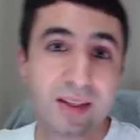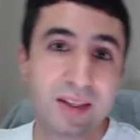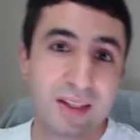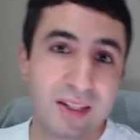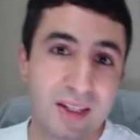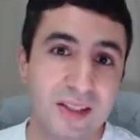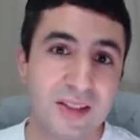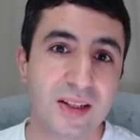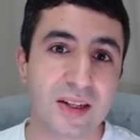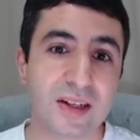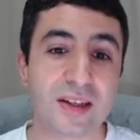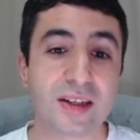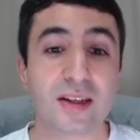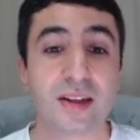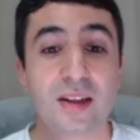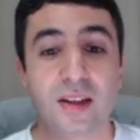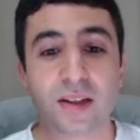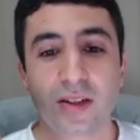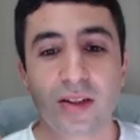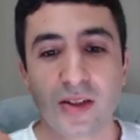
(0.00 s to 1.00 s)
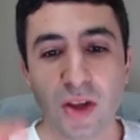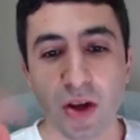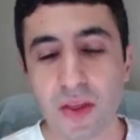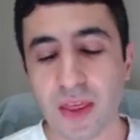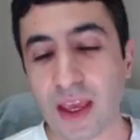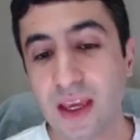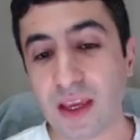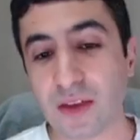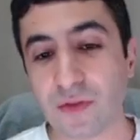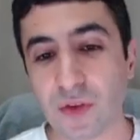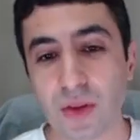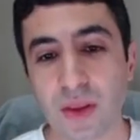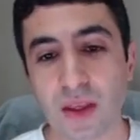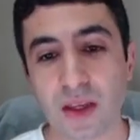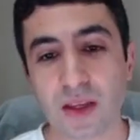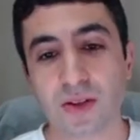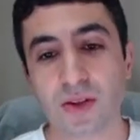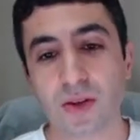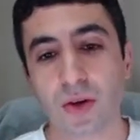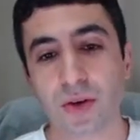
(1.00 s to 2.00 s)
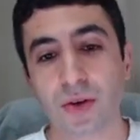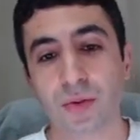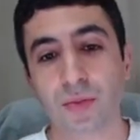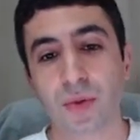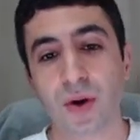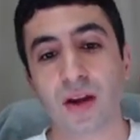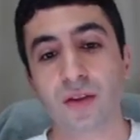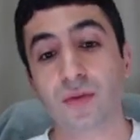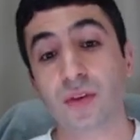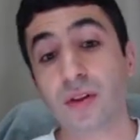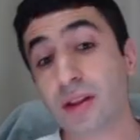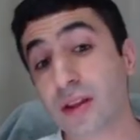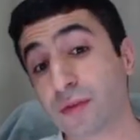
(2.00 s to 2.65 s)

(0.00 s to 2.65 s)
easily. So they give you this on arrival.